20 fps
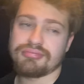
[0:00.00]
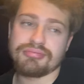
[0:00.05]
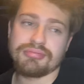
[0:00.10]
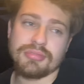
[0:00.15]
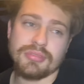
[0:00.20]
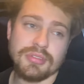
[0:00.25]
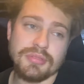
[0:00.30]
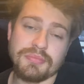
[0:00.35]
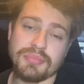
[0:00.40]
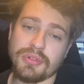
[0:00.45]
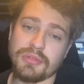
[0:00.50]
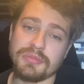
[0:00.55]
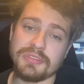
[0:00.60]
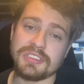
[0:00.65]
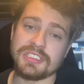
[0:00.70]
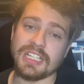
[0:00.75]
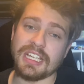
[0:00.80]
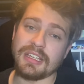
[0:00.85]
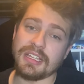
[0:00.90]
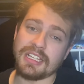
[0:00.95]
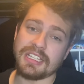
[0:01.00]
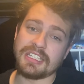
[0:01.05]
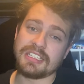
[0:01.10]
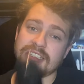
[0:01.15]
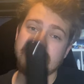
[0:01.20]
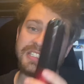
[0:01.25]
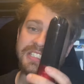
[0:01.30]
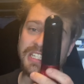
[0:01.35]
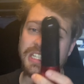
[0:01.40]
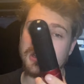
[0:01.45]
I'll probably say at
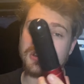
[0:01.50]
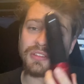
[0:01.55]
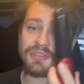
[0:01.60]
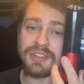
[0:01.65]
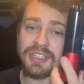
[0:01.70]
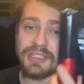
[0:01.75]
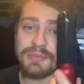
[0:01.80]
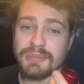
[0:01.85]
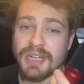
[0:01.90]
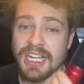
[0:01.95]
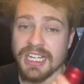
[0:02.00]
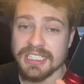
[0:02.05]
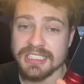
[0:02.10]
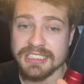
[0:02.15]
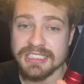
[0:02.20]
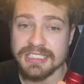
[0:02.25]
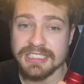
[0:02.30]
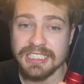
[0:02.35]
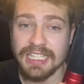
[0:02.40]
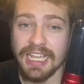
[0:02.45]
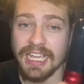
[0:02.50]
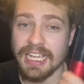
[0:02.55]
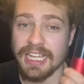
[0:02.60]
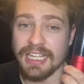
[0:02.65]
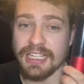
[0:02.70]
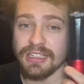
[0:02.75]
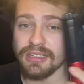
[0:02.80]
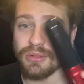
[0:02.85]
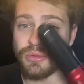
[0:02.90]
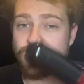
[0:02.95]
least 6 of these bastards.
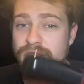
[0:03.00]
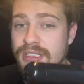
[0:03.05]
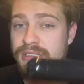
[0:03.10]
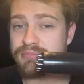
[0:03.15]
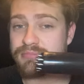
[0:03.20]
And look,